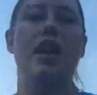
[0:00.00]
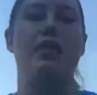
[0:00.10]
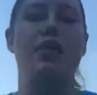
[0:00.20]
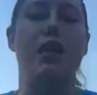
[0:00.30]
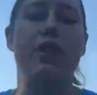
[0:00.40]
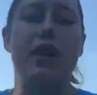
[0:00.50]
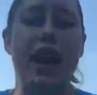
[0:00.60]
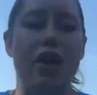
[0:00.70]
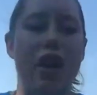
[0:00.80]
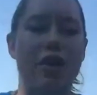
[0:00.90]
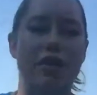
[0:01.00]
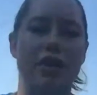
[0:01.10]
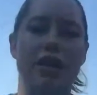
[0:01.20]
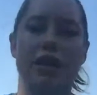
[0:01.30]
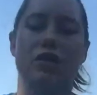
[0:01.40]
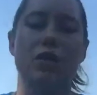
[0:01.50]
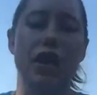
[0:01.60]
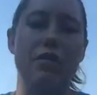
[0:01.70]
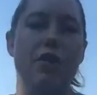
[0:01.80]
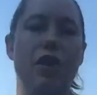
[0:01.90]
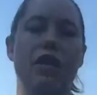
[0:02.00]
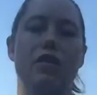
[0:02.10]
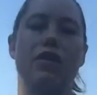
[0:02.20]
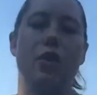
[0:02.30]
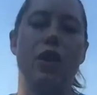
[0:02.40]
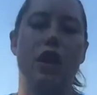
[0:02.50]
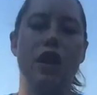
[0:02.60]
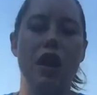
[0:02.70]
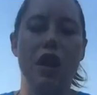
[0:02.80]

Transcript: in primary care offices, it's really important for